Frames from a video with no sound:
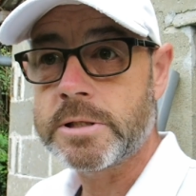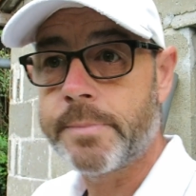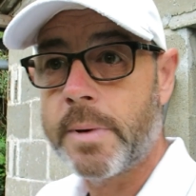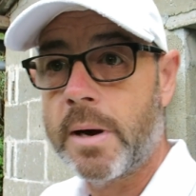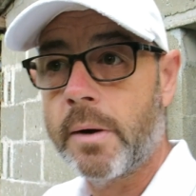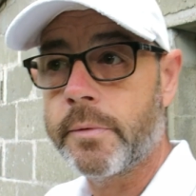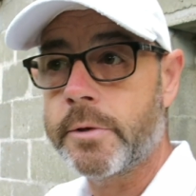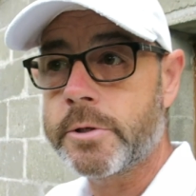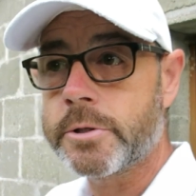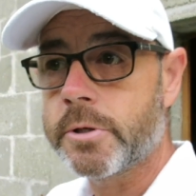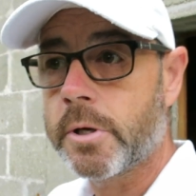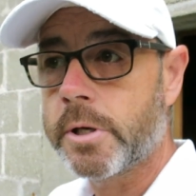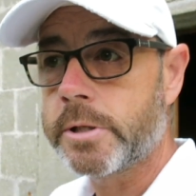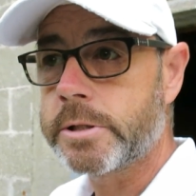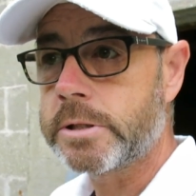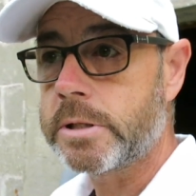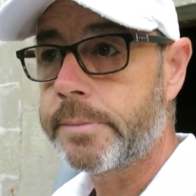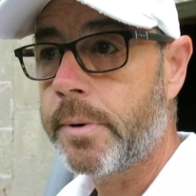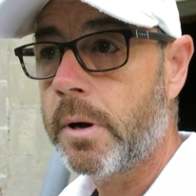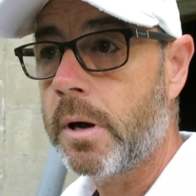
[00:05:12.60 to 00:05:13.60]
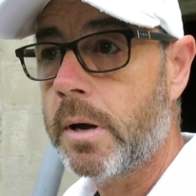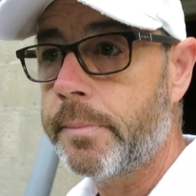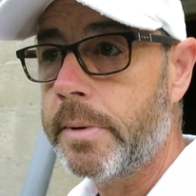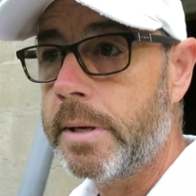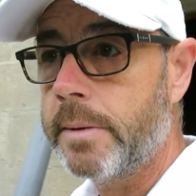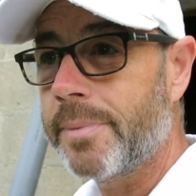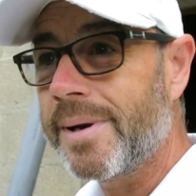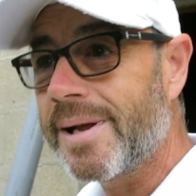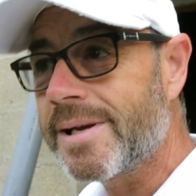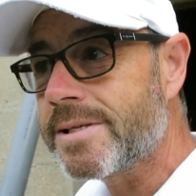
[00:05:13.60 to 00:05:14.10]
about with the size of the pipe.
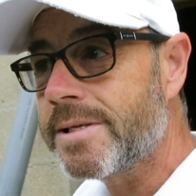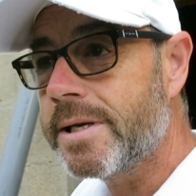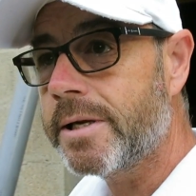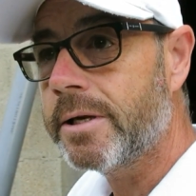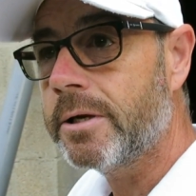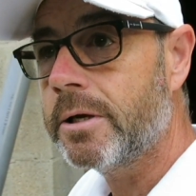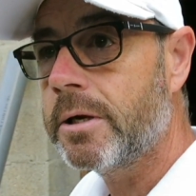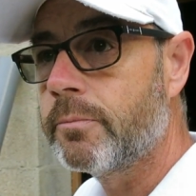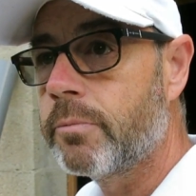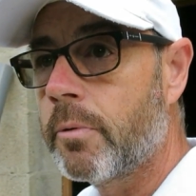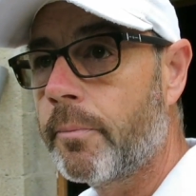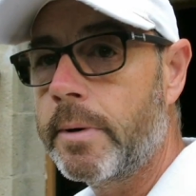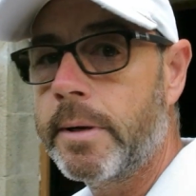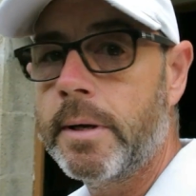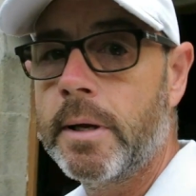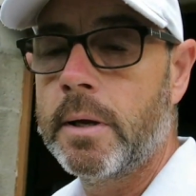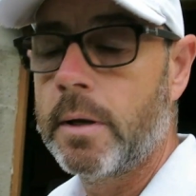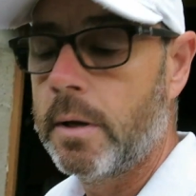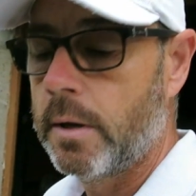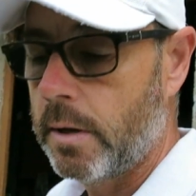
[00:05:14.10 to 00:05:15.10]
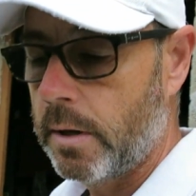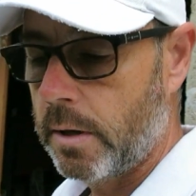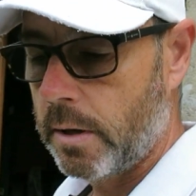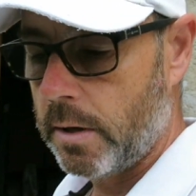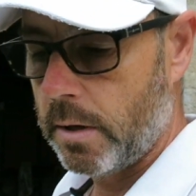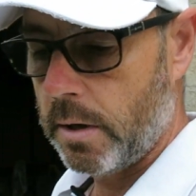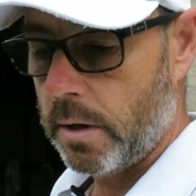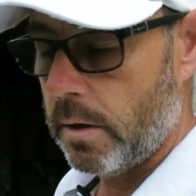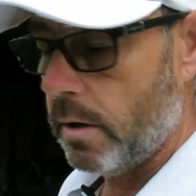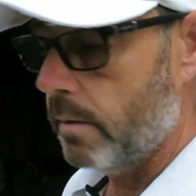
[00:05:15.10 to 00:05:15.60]
Being plastic, you could probably
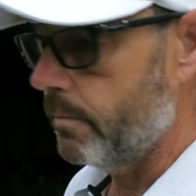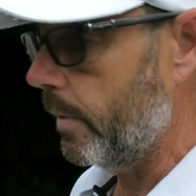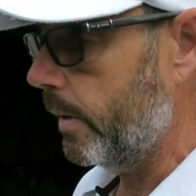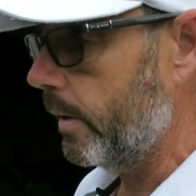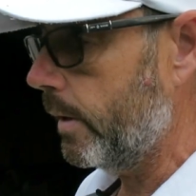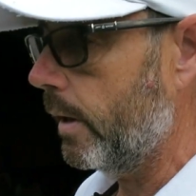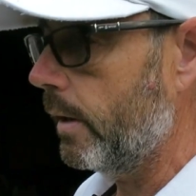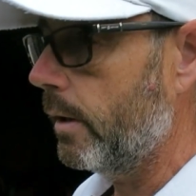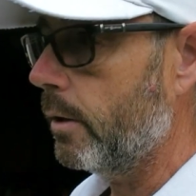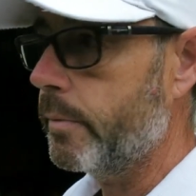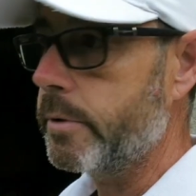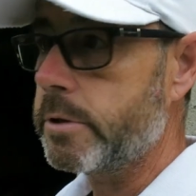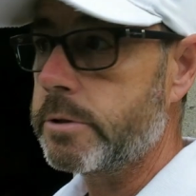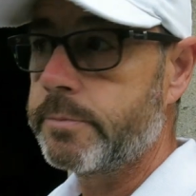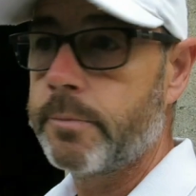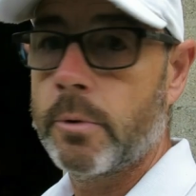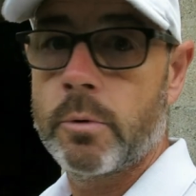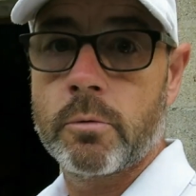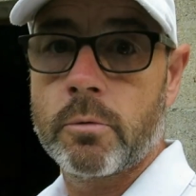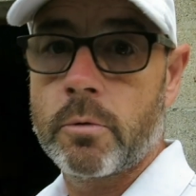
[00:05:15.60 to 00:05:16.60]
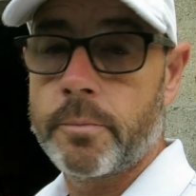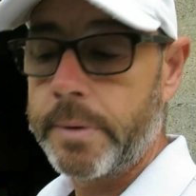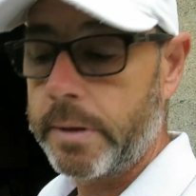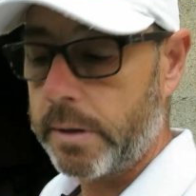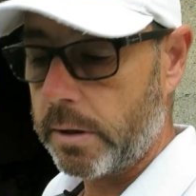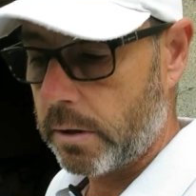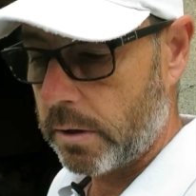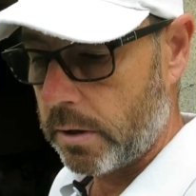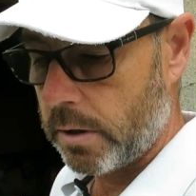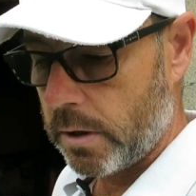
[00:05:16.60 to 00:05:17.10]
make it a little bit smaller or
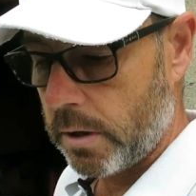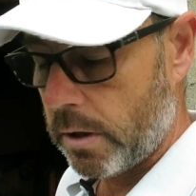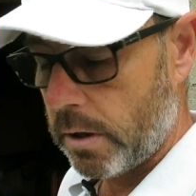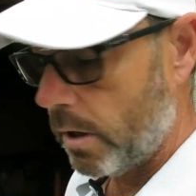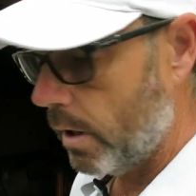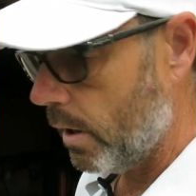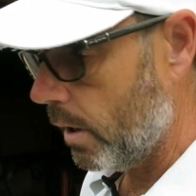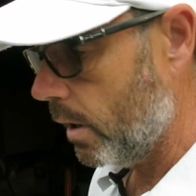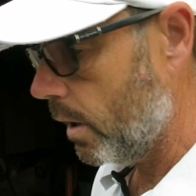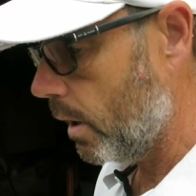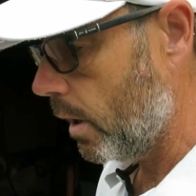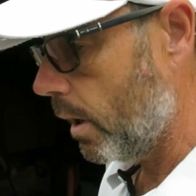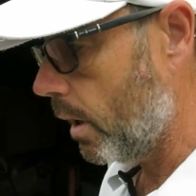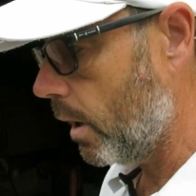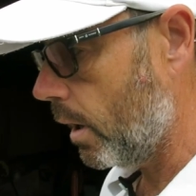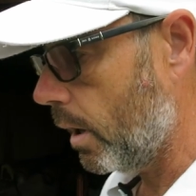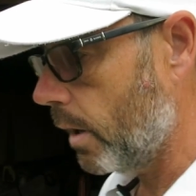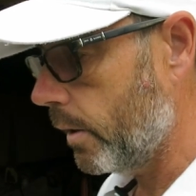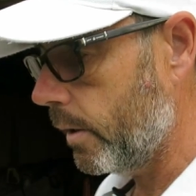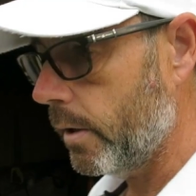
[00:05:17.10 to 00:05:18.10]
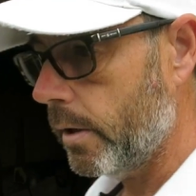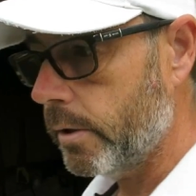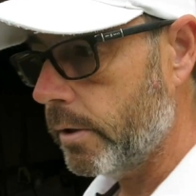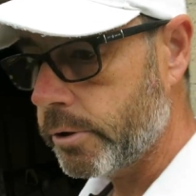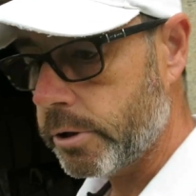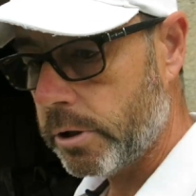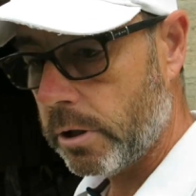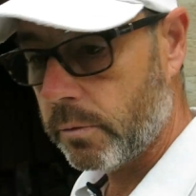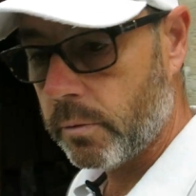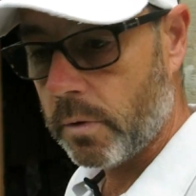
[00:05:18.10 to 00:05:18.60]
bigger. And do
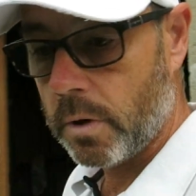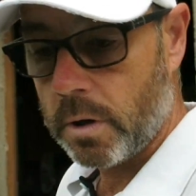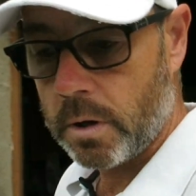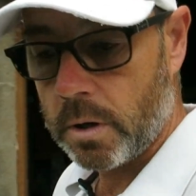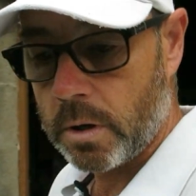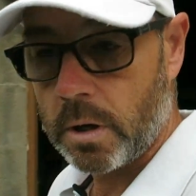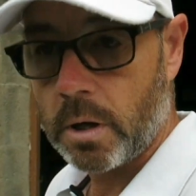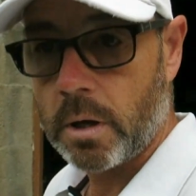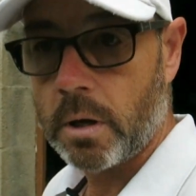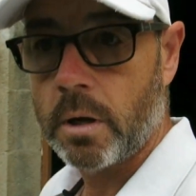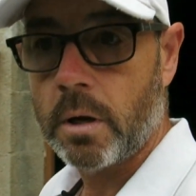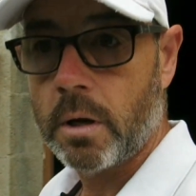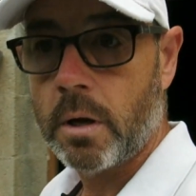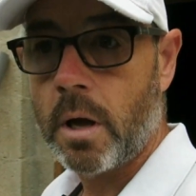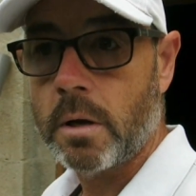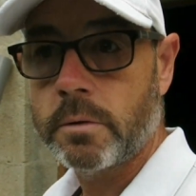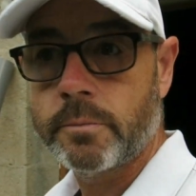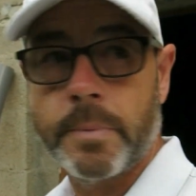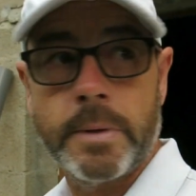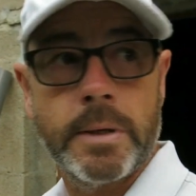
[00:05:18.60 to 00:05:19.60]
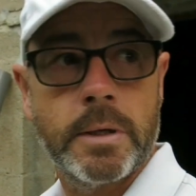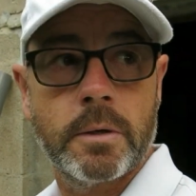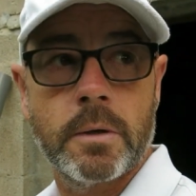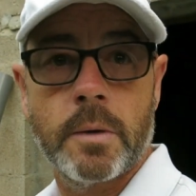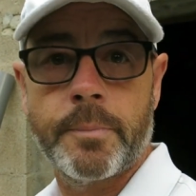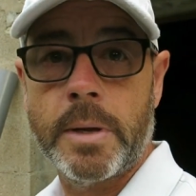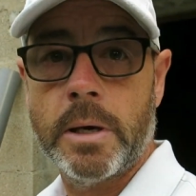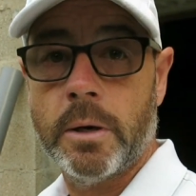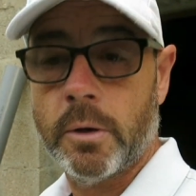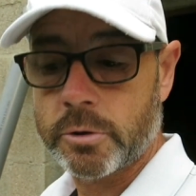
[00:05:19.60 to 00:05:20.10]
you know what? I'd be a
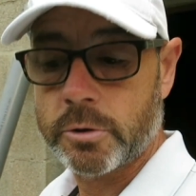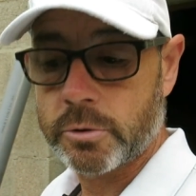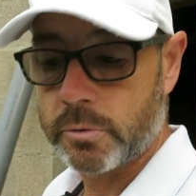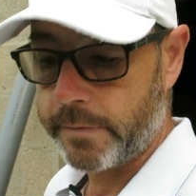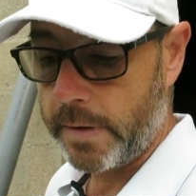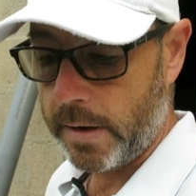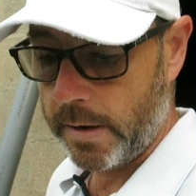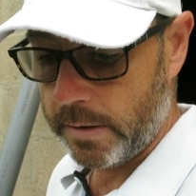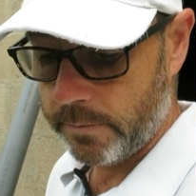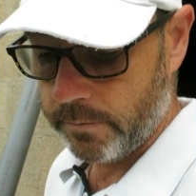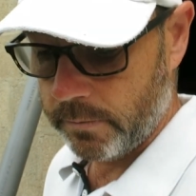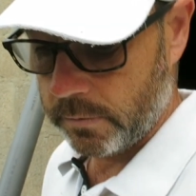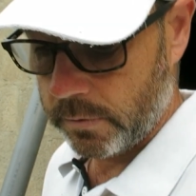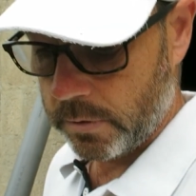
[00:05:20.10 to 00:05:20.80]
bit lost without him,